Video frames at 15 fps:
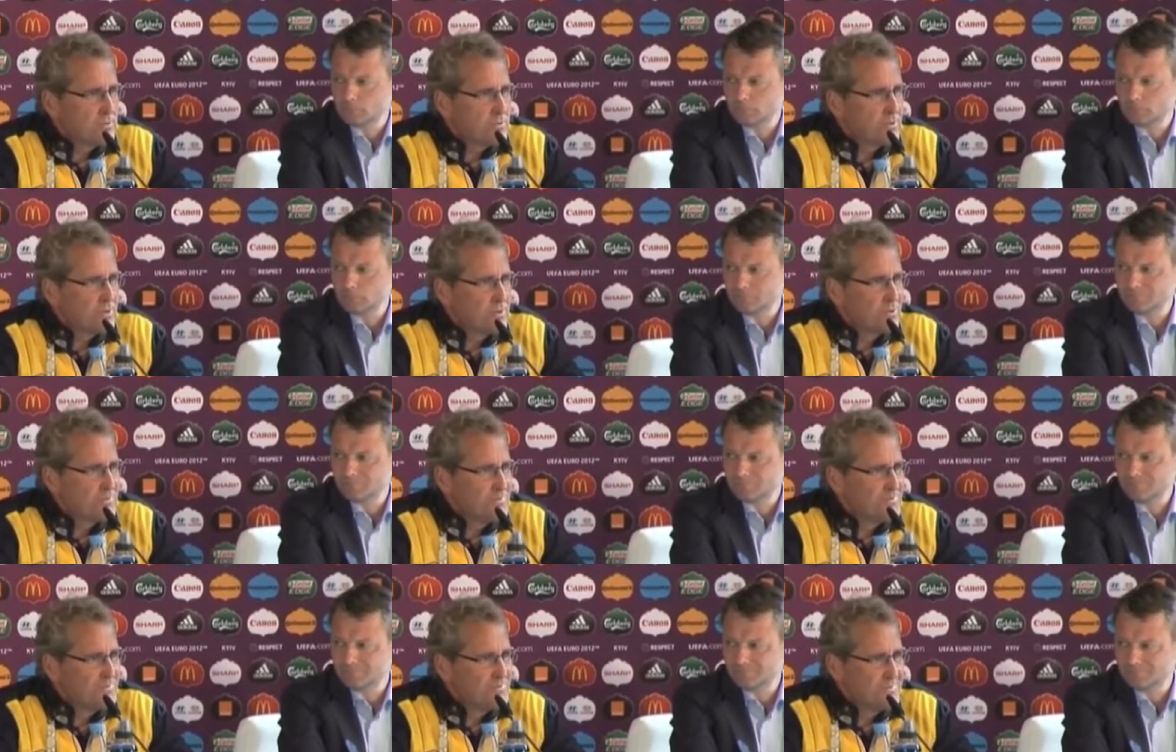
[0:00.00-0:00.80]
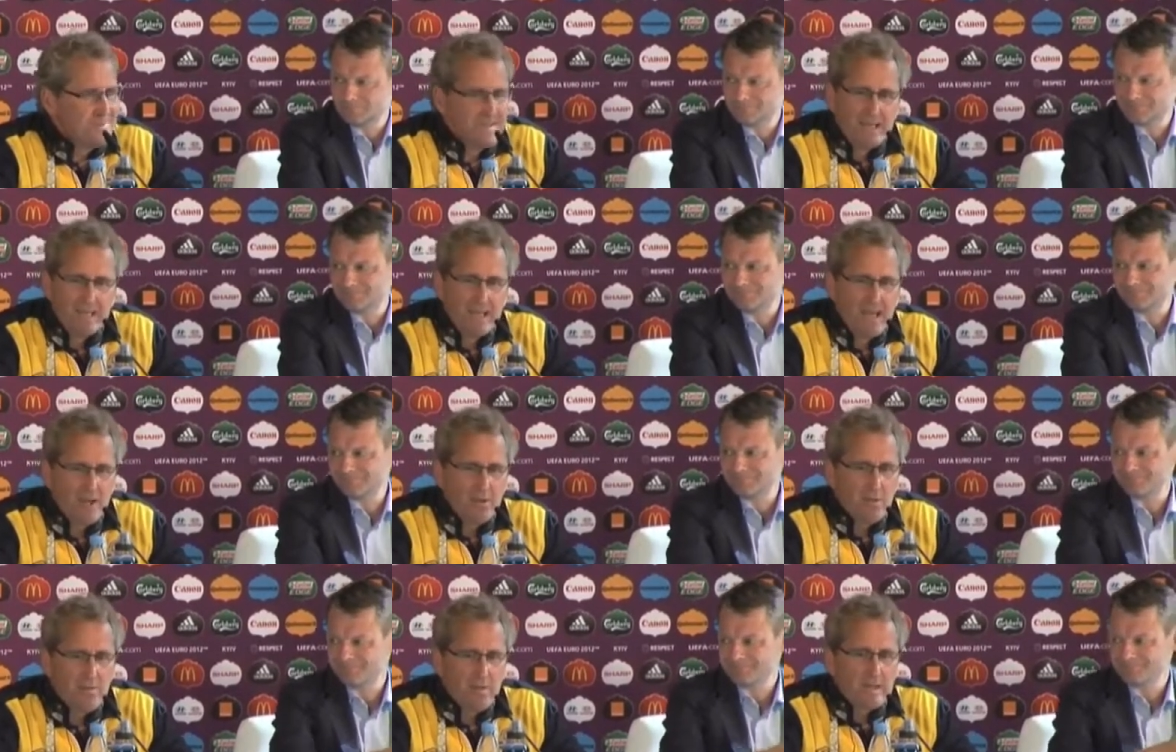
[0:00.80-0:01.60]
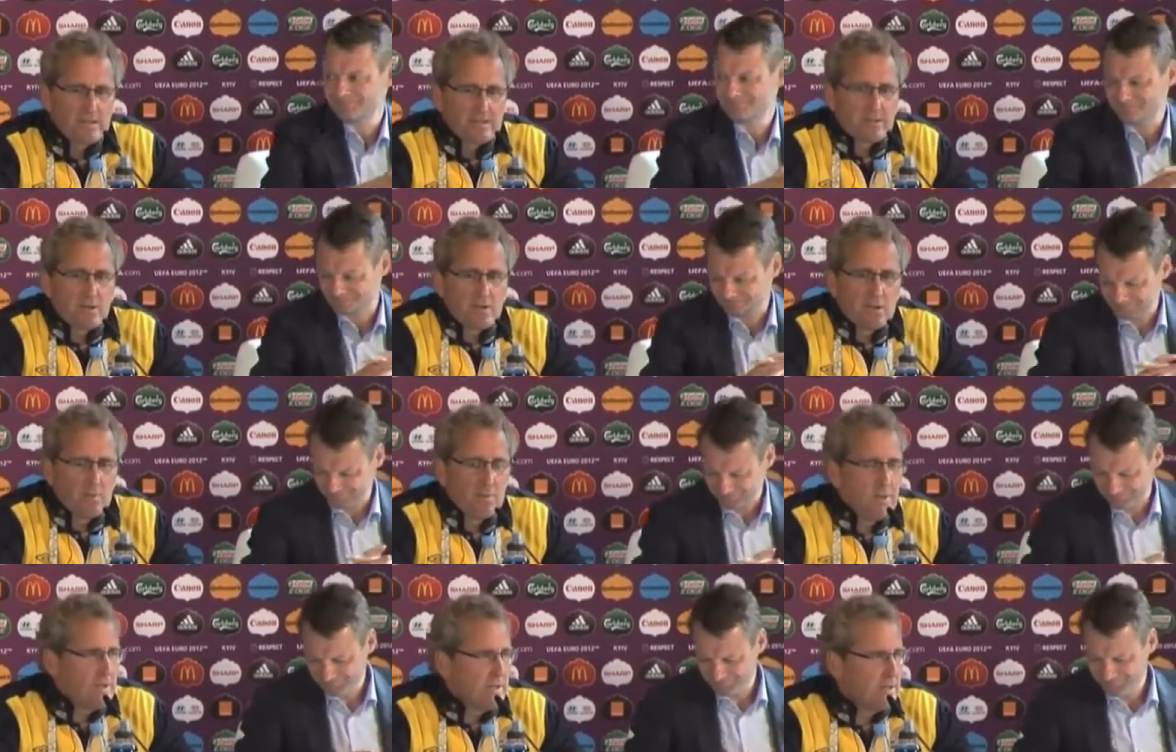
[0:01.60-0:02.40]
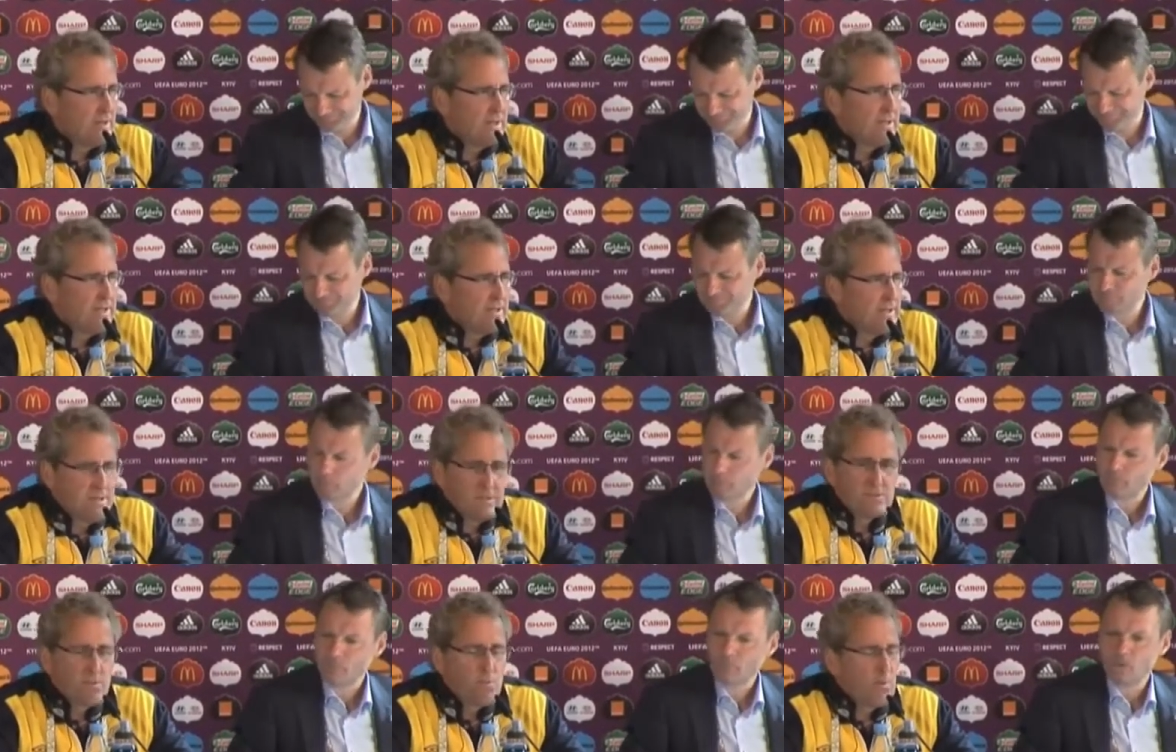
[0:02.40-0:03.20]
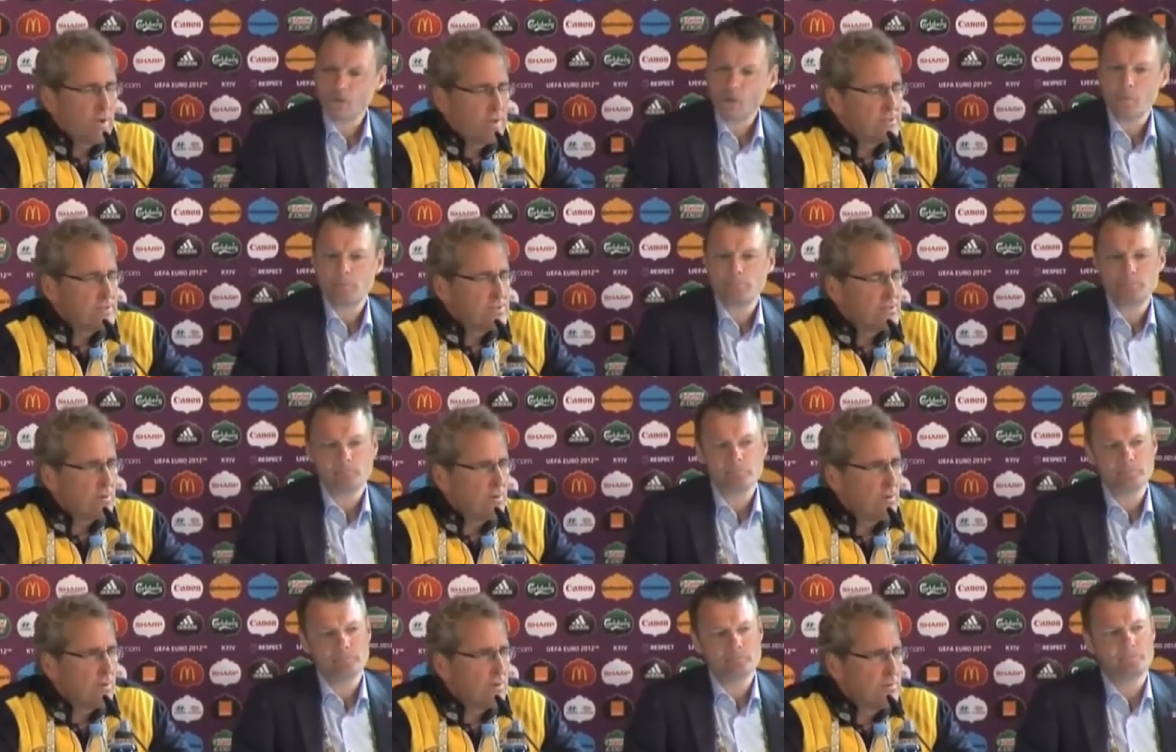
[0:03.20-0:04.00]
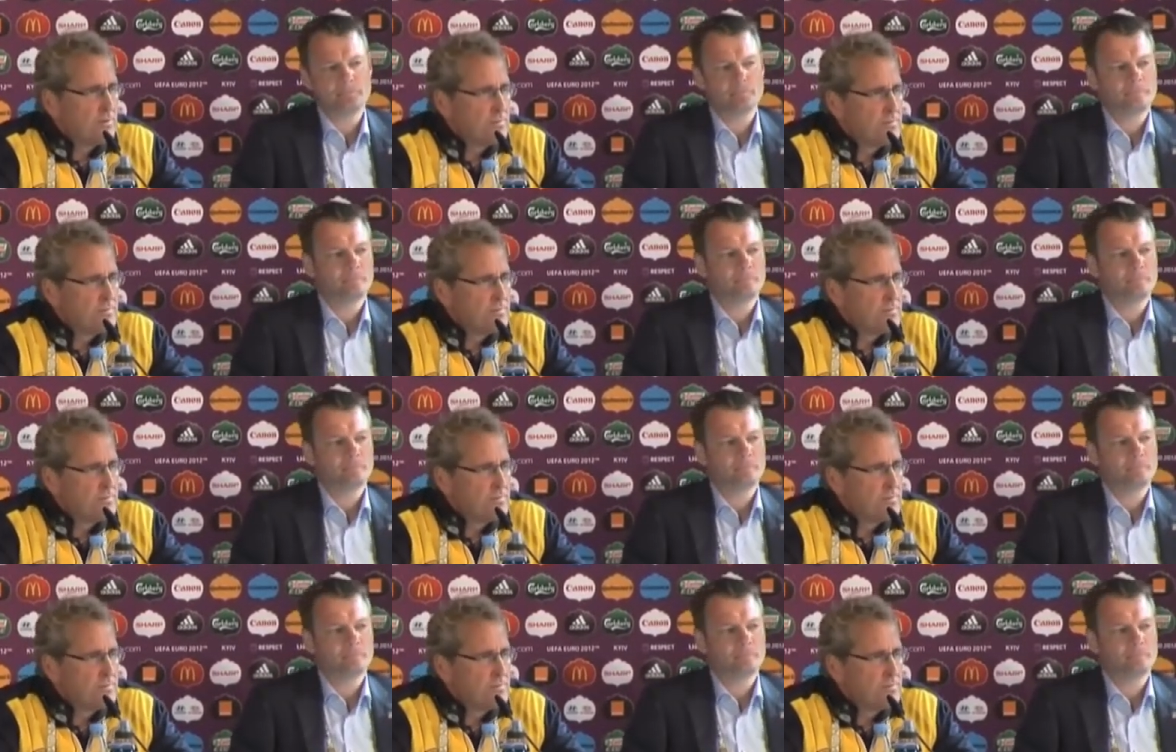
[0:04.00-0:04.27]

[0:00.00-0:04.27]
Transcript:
Speaker 1: So I don't think there's going to be any surprises tomorrow.